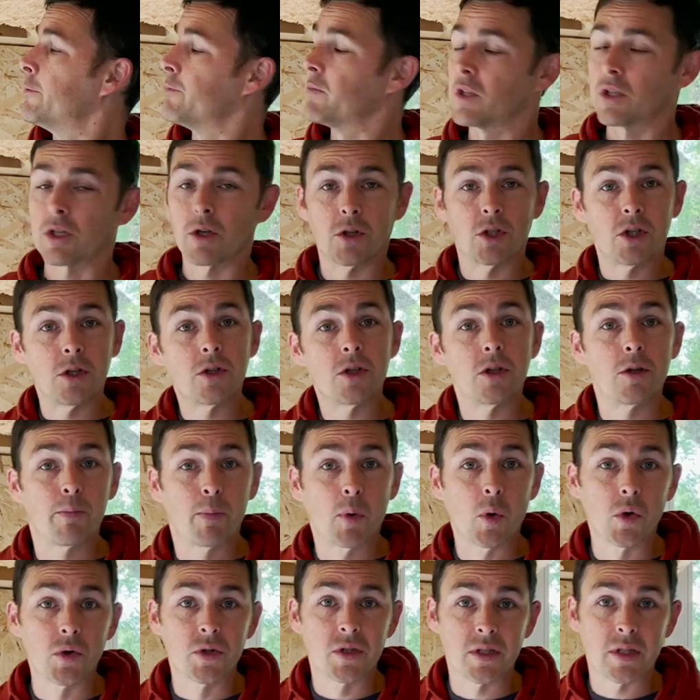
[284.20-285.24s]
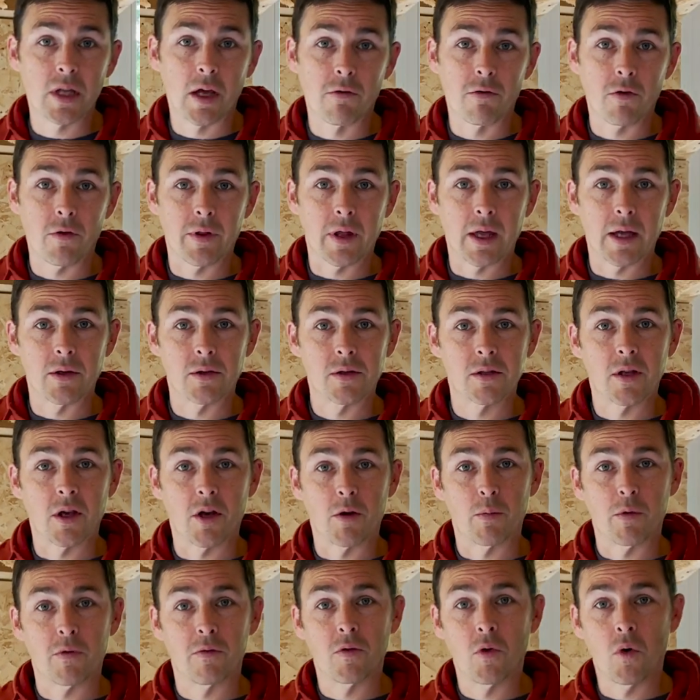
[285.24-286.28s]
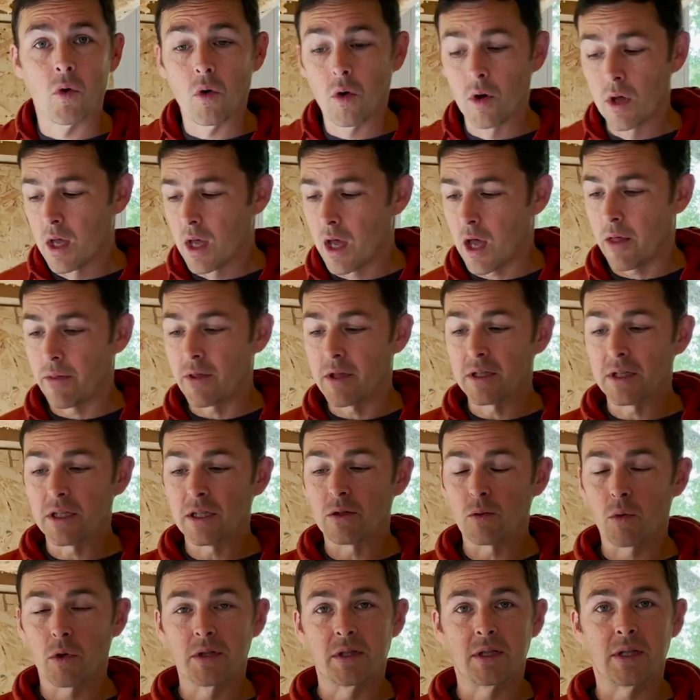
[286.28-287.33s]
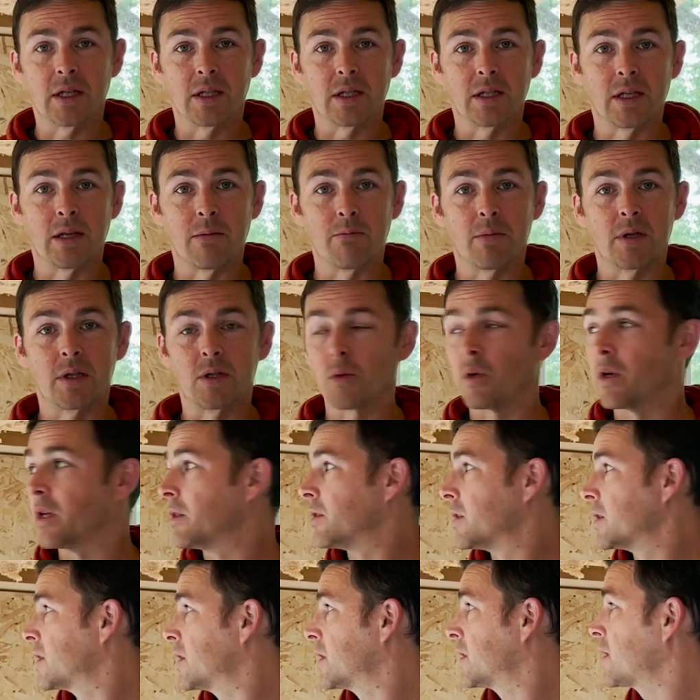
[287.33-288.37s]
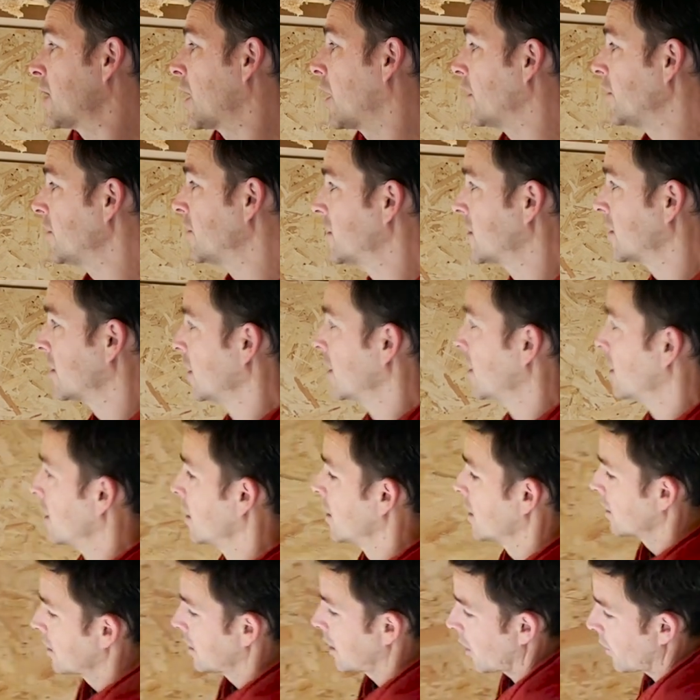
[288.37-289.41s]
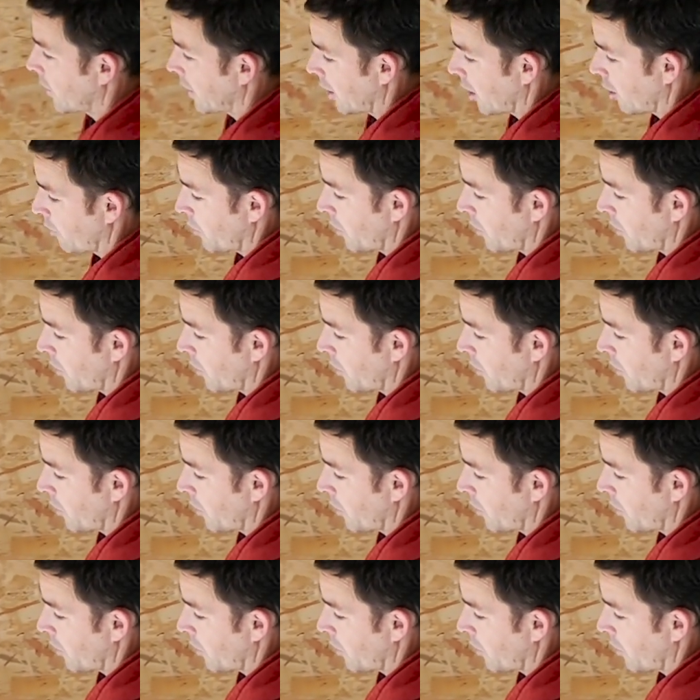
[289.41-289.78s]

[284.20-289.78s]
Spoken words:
So I showed you the board stuff on the outside before, and this is what sits in between the studs going up